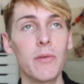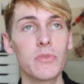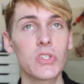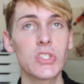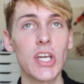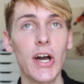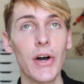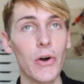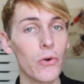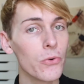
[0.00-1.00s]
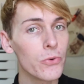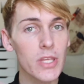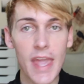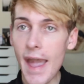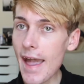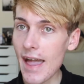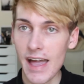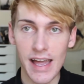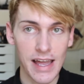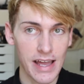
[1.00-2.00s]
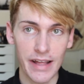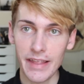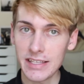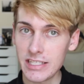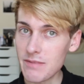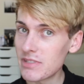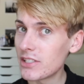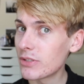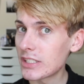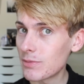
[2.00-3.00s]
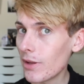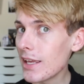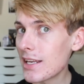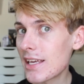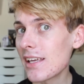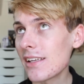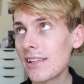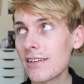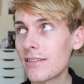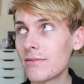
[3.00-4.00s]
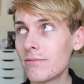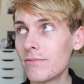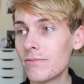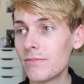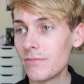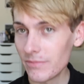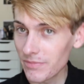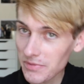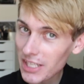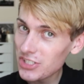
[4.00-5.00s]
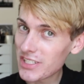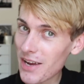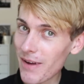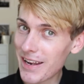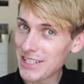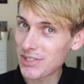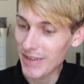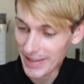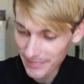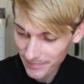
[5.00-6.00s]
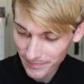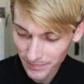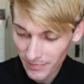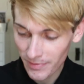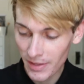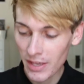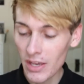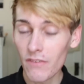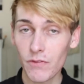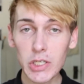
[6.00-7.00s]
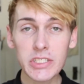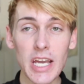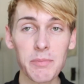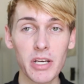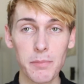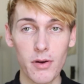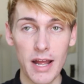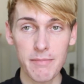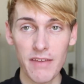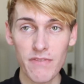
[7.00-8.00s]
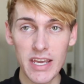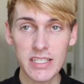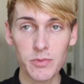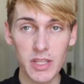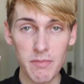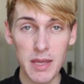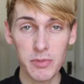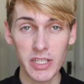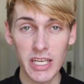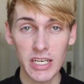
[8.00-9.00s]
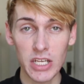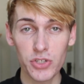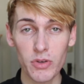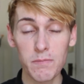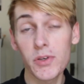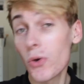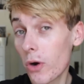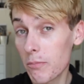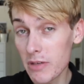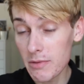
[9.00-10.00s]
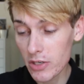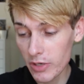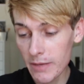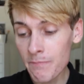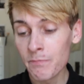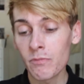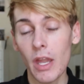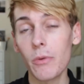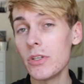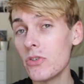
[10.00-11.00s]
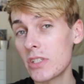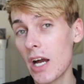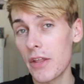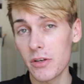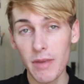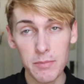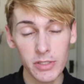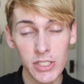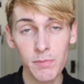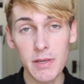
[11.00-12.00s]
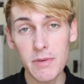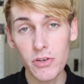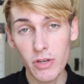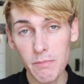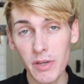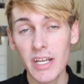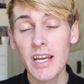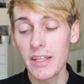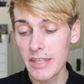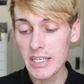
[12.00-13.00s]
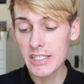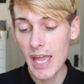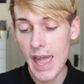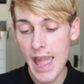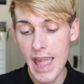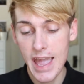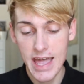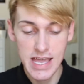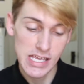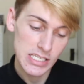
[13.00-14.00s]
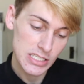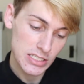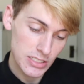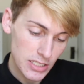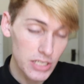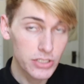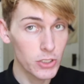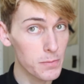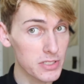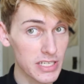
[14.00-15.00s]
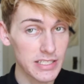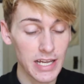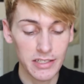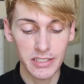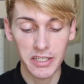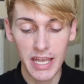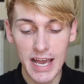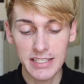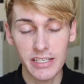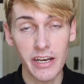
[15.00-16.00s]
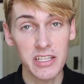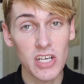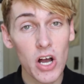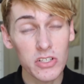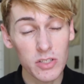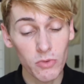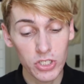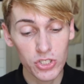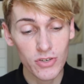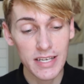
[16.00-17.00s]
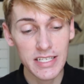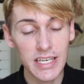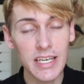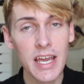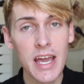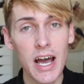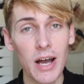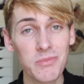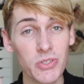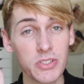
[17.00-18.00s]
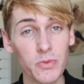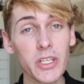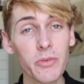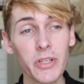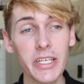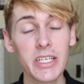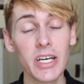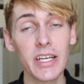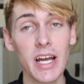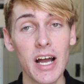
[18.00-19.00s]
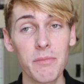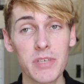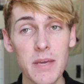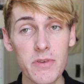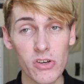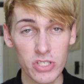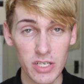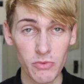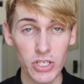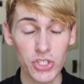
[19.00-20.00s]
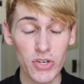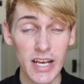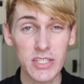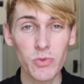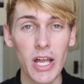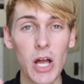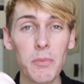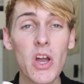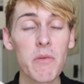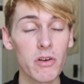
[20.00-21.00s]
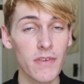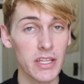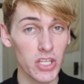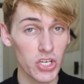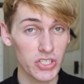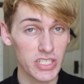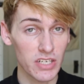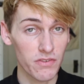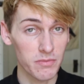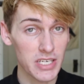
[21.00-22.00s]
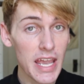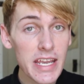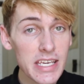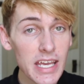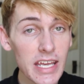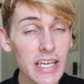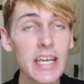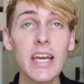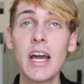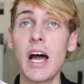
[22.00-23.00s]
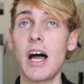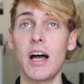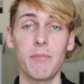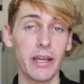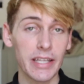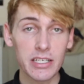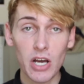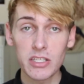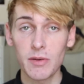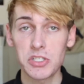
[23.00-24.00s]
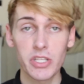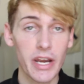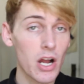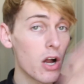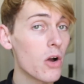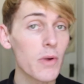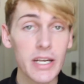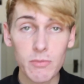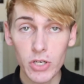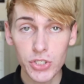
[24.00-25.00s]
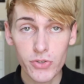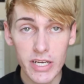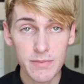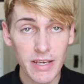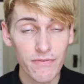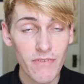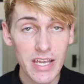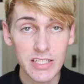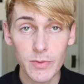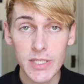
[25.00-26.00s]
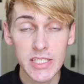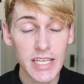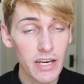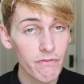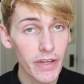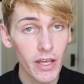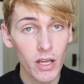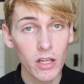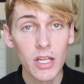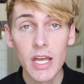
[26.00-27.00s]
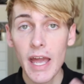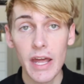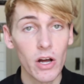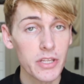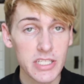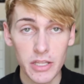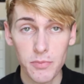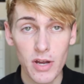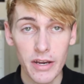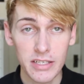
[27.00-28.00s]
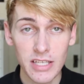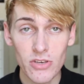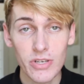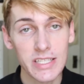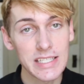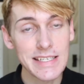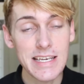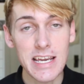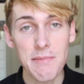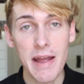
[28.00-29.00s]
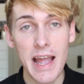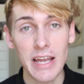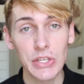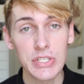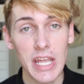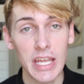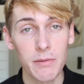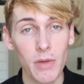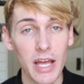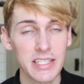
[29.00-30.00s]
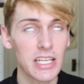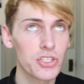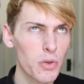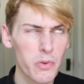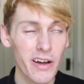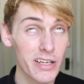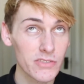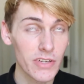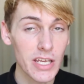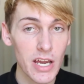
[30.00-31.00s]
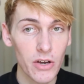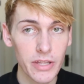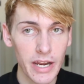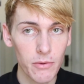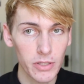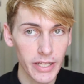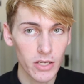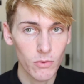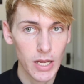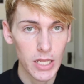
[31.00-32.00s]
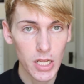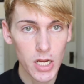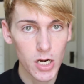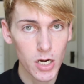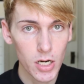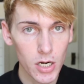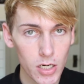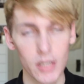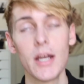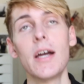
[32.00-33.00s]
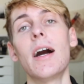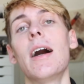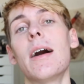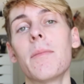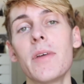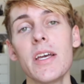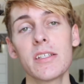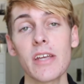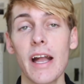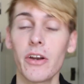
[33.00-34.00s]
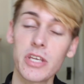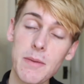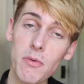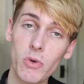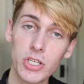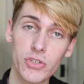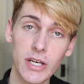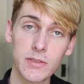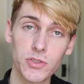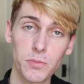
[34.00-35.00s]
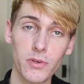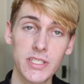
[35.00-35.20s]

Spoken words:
So yeah, that seems to explain it. Let's just get right into it. First, I'm going to prime my face with the Maybelline Dream Pure BB Cream. I would use the other Maybelline BB Cream, but this has 2% salicylic acid and it's also moisturizing, so it's really good. Keeping your skin moisturized will help prevent your skin from caking. I'd like to also mention that I already moisturized my face with Cetaphil and all these other products that you can see in my Accutane Essential Products video that I will link right here. So yeah, it'll keep it moisturized, which will